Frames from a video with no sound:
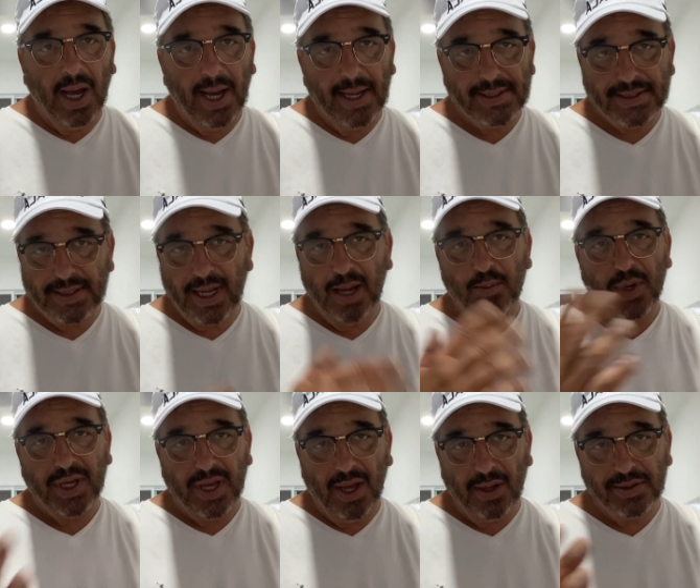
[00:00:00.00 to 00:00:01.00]
San
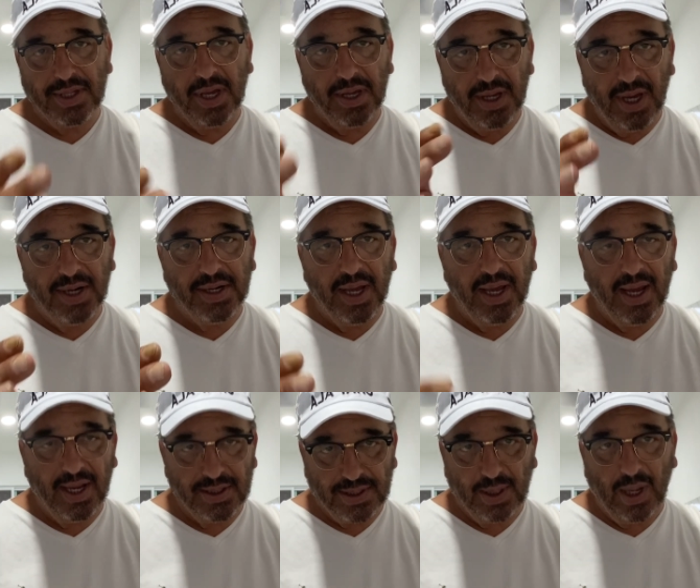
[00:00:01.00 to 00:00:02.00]
Miguel de Allende
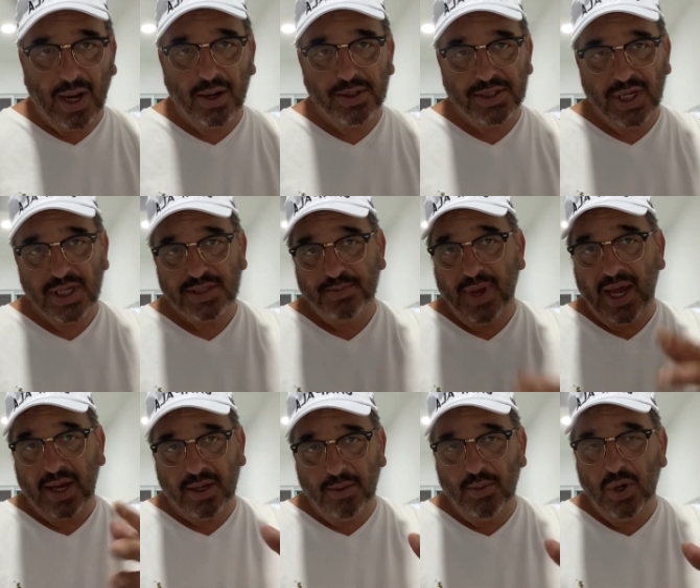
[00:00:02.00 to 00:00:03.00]
has a large
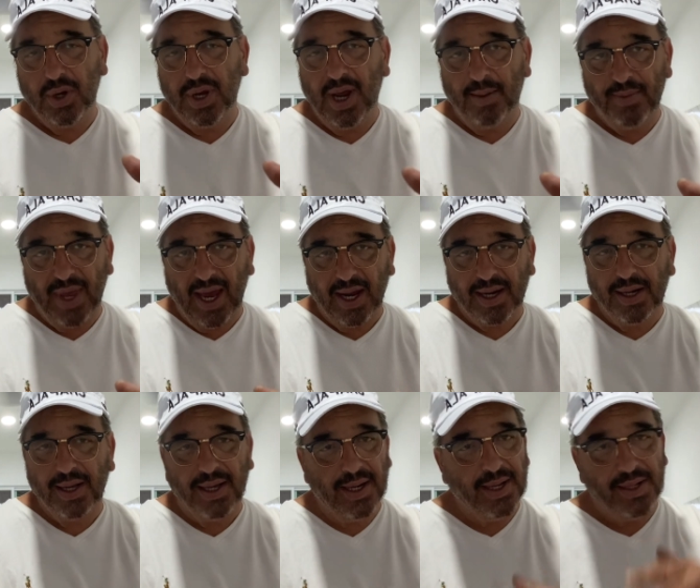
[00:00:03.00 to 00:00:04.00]
expat community. I'm not
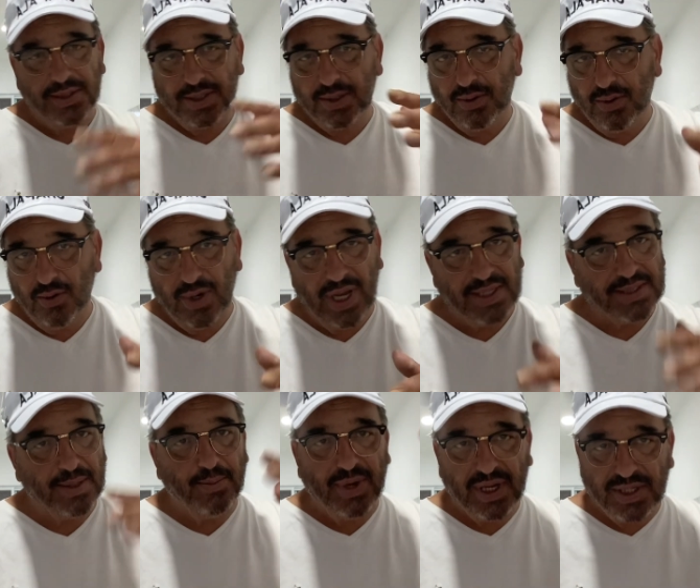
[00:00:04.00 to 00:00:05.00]
going to get into who has
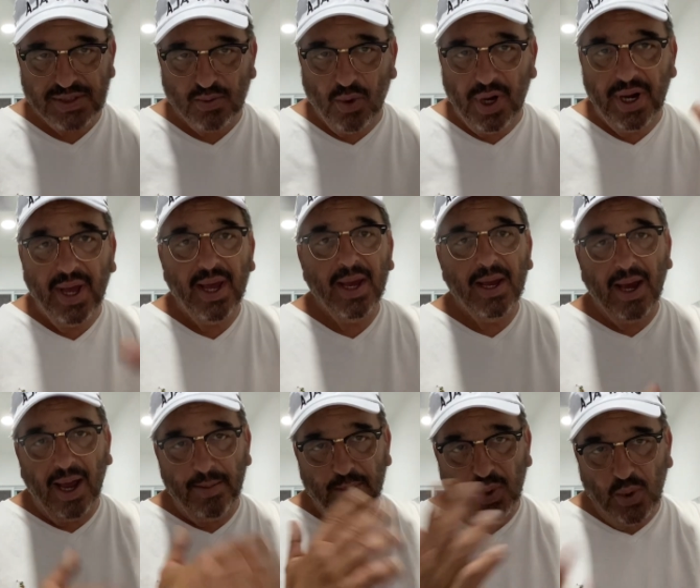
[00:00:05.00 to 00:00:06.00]
the biggest one.
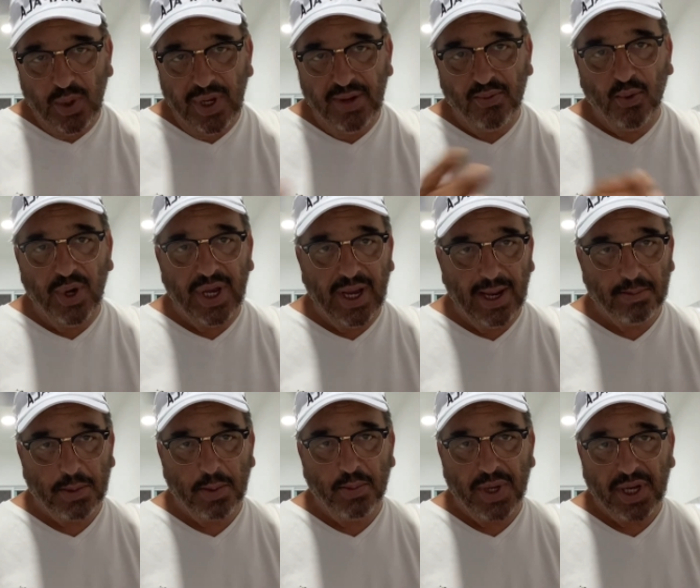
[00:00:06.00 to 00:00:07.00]
I believe we
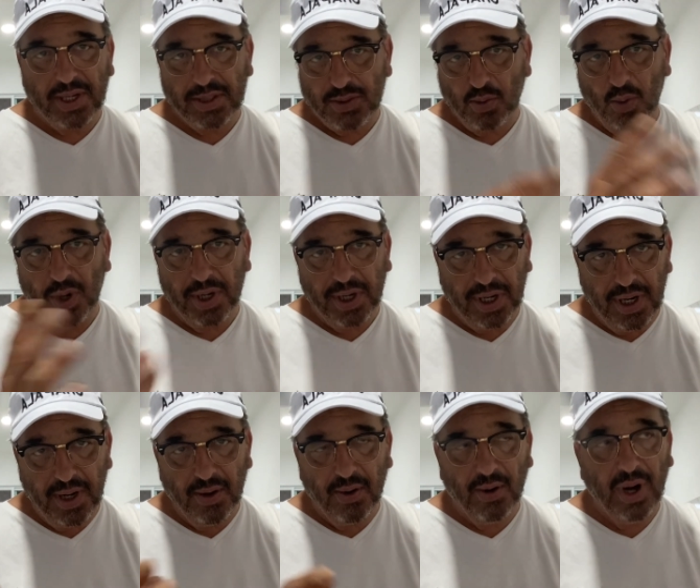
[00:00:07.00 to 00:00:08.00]
have the biggest one
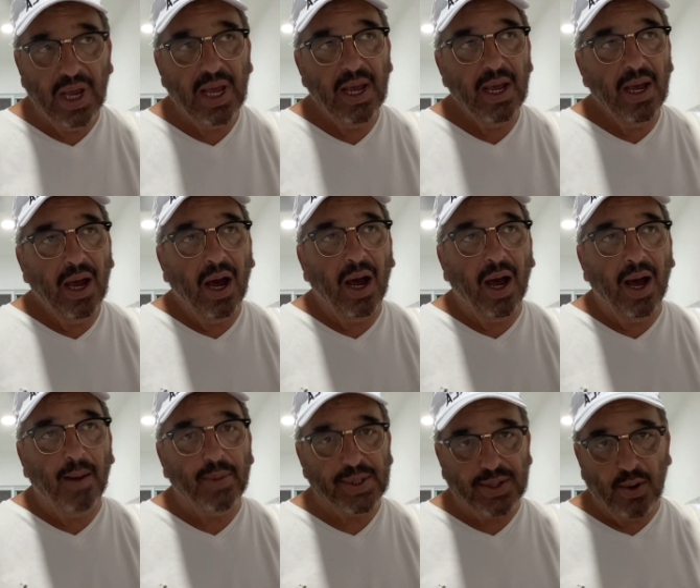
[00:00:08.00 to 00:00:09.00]
here.
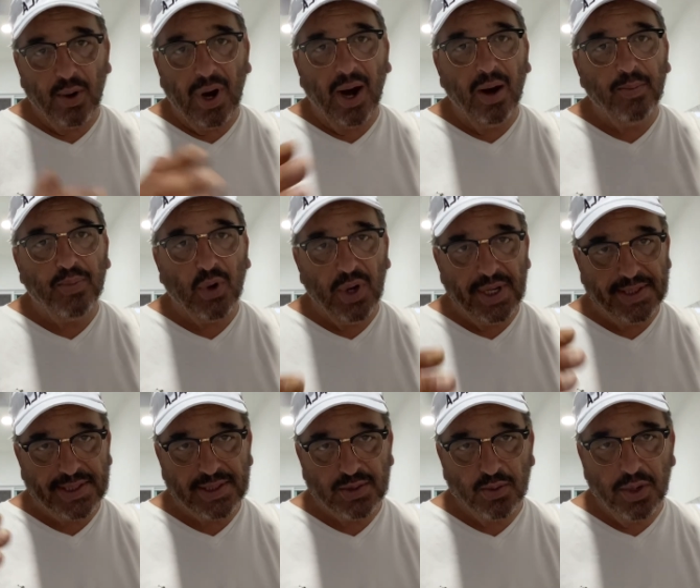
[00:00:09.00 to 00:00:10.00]
But there are
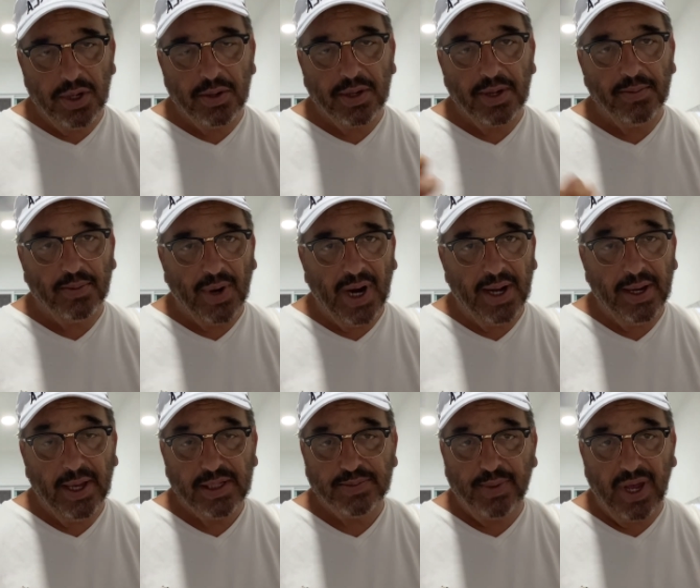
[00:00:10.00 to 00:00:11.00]
places where you can find
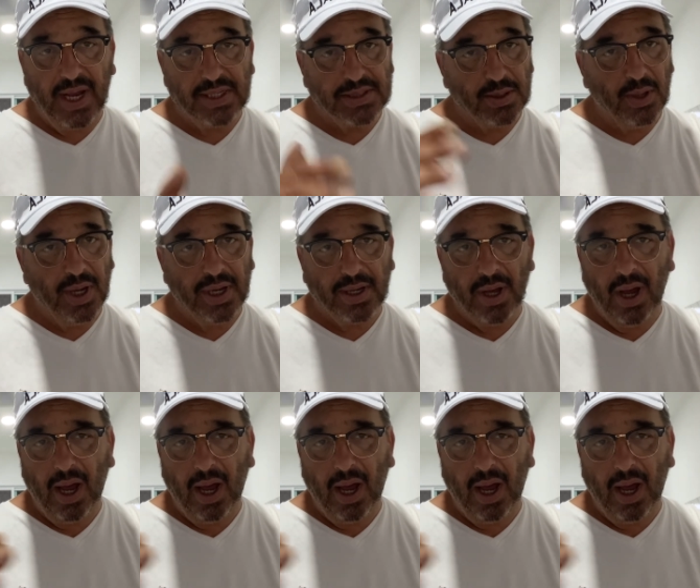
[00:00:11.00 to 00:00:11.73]
expats like